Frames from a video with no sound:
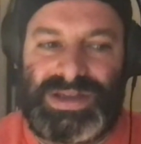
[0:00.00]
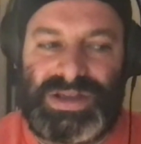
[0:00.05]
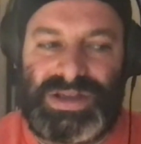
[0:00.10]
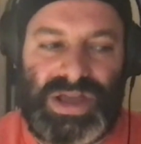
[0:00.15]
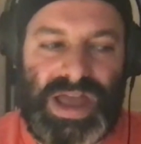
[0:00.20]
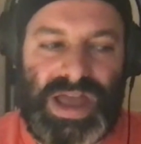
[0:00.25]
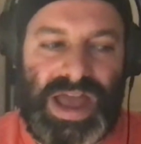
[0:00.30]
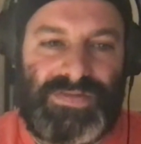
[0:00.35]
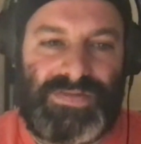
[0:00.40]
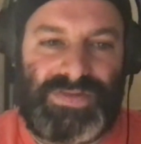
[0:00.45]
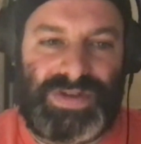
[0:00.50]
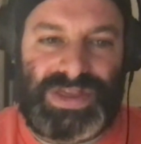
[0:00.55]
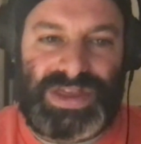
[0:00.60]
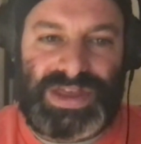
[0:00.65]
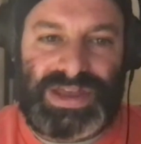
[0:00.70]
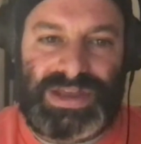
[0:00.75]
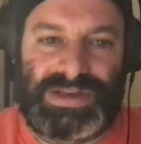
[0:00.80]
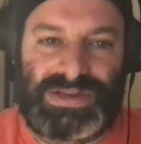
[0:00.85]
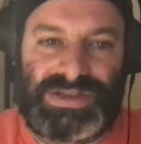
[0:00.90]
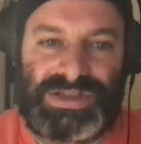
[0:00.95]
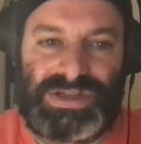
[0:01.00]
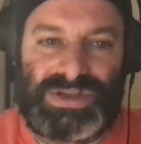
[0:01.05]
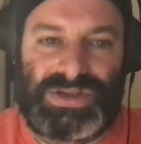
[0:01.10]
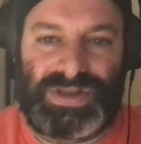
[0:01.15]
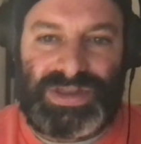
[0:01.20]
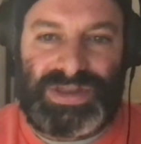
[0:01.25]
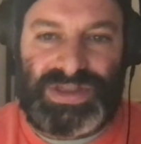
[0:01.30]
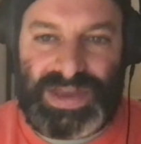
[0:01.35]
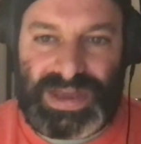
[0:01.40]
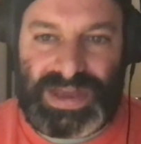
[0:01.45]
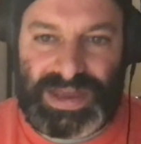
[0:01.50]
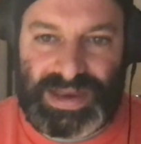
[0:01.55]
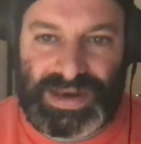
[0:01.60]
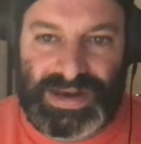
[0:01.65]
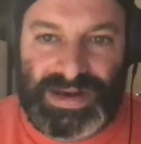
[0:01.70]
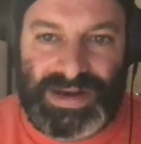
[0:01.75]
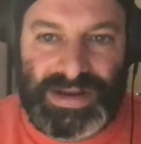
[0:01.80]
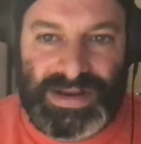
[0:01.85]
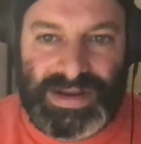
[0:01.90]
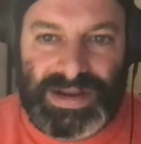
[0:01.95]
everything too
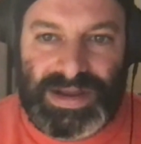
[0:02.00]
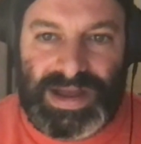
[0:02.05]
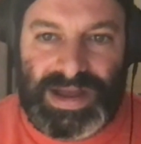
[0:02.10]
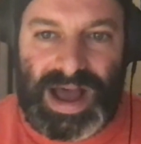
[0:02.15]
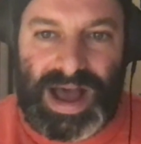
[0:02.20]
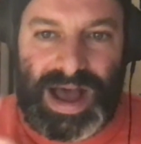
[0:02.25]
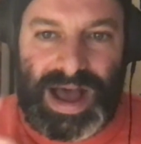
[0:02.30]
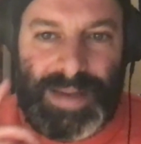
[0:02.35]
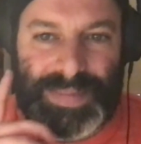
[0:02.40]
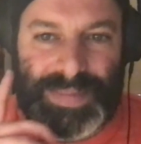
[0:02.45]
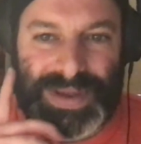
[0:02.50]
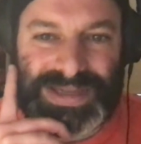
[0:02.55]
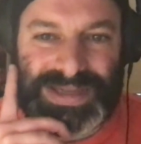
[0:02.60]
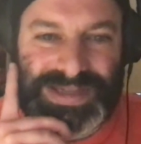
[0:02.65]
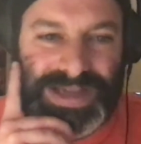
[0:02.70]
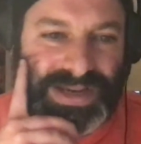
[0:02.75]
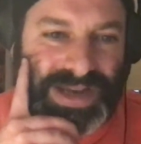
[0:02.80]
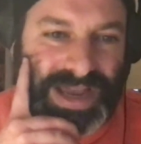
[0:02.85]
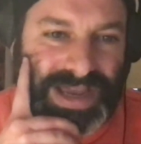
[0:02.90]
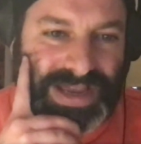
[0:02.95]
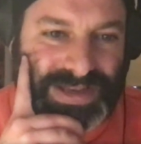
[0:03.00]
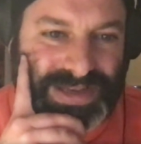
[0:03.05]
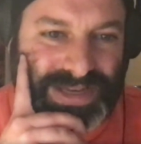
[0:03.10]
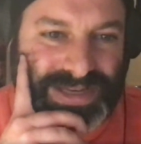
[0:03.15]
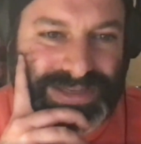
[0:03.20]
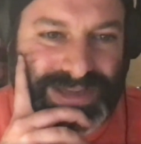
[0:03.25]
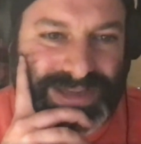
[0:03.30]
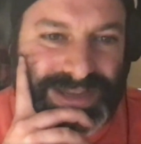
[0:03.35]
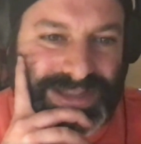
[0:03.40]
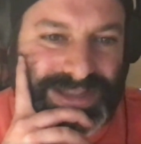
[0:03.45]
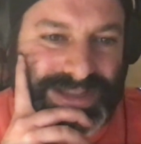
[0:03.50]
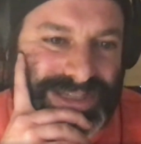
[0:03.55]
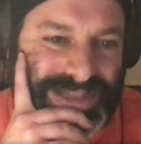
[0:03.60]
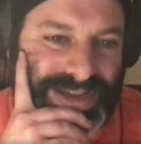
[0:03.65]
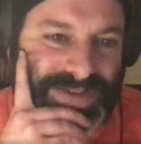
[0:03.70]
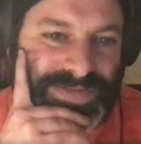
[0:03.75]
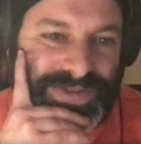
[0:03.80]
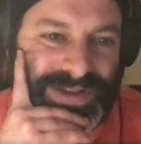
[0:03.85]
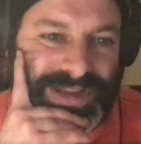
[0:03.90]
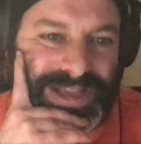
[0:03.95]
thin, um, because I, it, it, it there's
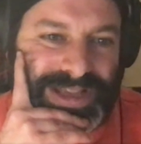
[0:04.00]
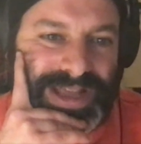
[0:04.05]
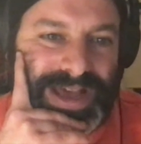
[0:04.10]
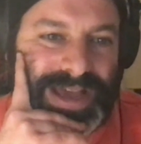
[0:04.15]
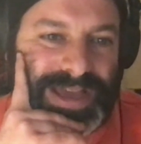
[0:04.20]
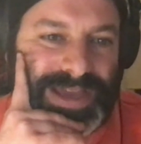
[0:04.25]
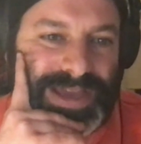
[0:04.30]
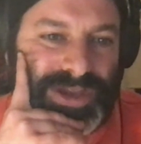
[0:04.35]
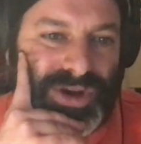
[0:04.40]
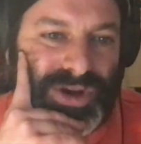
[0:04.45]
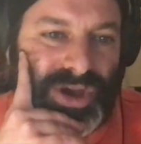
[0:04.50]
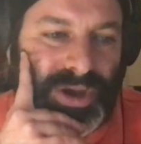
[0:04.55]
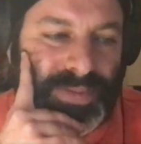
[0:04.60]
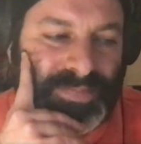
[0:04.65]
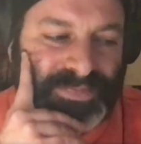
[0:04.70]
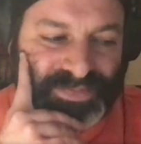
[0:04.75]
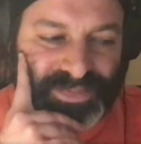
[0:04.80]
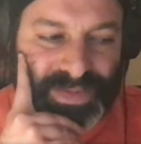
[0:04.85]
definitely like, you know,